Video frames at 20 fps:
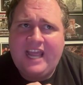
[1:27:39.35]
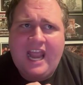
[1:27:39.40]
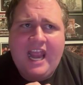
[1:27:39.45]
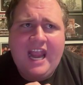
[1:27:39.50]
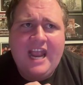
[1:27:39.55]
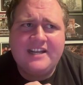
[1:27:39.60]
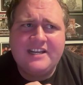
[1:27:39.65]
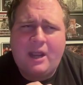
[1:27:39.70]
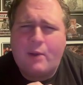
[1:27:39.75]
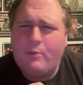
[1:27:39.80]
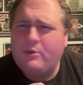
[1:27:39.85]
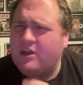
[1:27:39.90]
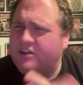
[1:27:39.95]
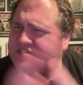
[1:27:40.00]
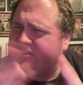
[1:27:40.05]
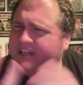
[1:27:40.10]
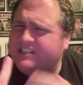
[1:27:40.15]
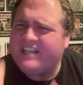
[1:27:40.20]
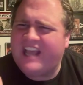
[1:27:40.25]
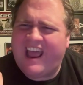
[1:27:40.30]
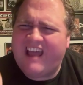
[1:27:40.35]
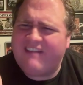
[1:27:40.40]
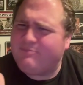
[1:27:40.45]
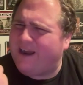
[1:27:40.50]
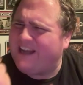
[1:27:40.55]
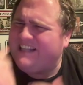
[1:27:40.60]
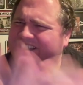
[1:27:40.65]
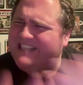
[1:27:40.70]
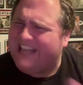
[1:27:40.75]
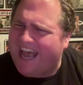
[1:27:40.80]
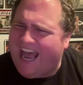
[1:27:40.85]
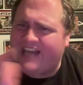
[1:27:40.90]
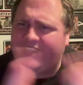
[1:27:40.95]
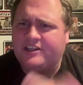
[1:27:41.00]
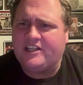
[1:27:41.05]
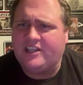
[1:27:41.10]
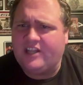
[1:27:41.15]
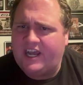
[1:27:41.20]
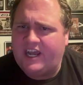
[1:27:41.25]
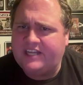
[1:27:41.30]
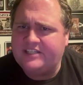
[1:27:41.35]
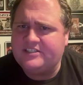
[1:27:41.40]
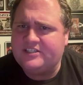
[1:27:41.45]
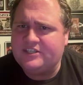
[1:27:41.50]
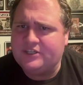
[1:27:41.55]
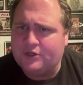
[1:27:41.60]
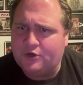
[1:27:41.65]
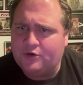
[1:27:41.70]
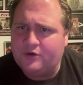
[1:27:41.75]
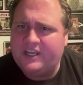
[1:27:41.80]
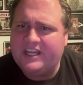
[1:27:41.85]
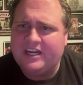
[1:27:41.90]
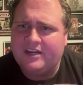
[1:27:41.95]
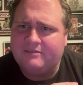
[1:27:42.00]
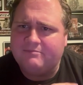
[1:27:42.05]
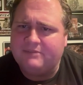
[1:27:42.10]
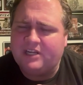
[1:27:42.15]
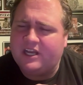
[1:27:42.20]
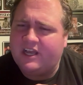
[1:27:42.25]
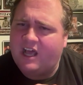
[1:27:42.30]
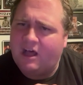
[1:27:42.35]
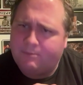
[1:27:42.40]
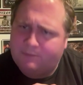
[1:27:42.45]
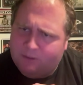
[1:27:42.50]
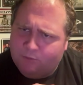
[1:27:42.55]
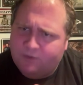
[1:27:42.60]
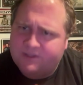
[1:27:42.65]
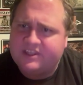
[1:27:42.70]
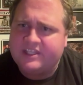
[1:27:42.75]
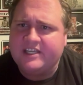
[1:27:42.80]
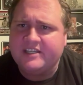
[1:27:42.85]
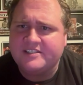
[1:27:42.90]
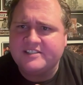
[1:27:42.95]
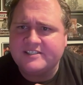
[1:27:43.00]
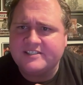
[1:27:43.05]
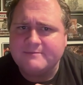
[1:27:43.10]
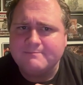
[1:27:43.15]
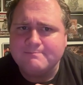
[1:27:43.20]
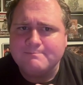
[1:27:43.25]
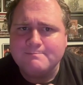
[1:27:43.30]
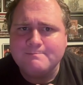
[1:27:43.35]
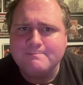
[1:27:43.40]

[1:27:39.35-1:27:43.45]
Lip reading: And I would also like to have my dad on the line too. He can, help me with this.